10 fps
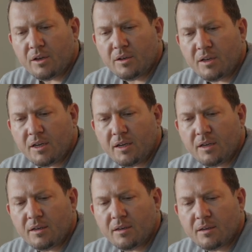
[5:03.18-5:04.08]

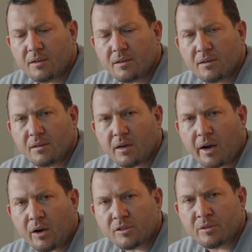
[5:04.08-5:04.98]
need
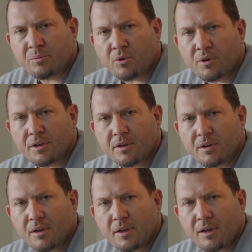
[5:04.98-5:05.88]
our support,
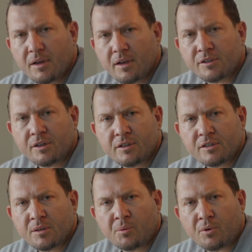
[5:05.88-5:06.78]
external
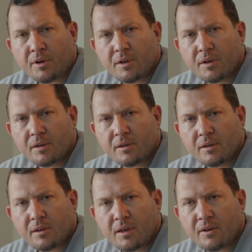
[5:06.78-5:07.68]
support,
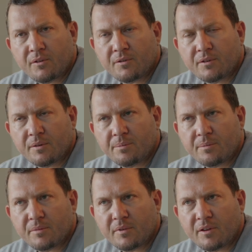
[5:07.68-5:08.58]
if
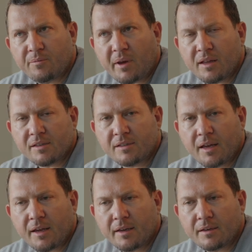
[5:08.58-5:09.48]

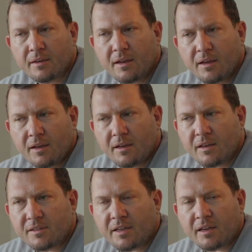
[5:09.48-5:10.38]
Palestine
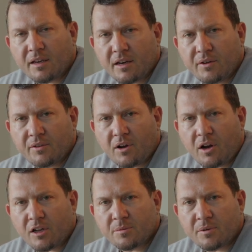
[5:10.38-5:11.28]
is taking care of your
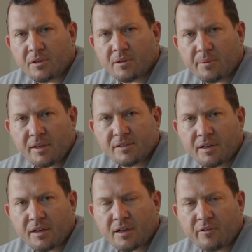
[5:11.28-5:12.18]
hospital, the
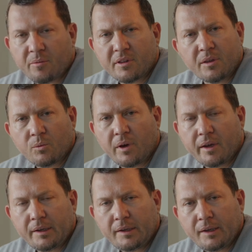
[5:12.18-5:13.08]
Palestinian government, then
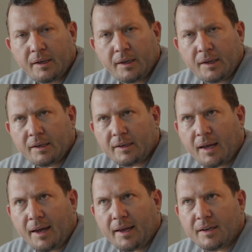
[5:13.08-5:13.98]
why
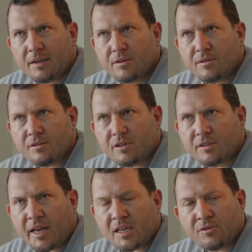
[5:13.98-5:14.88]
not
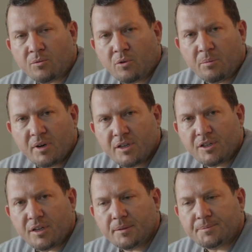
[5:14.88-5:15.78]
just ask for more
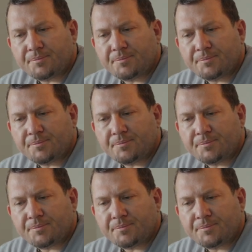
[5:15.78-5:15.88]
budget?